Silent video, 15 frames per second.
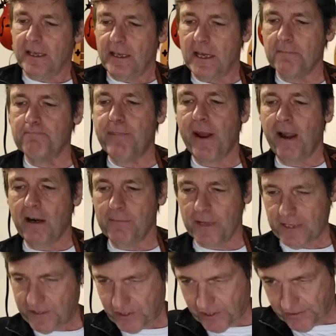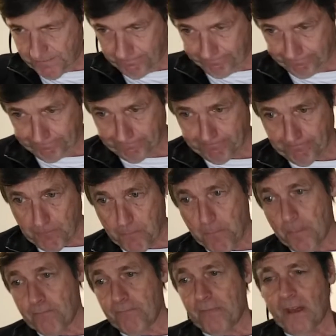Impairments.
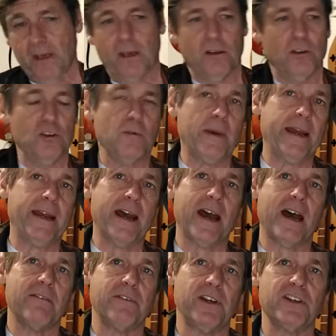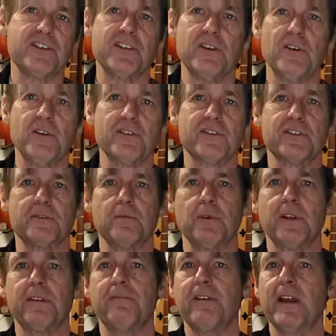You may have issues
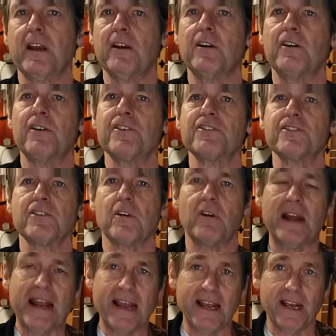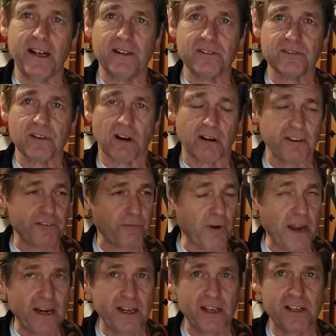with fingers or hands,
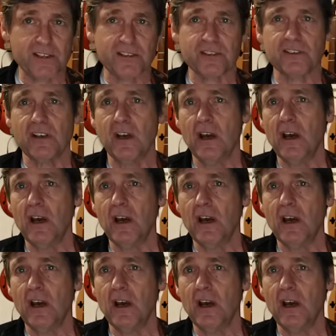arthritis.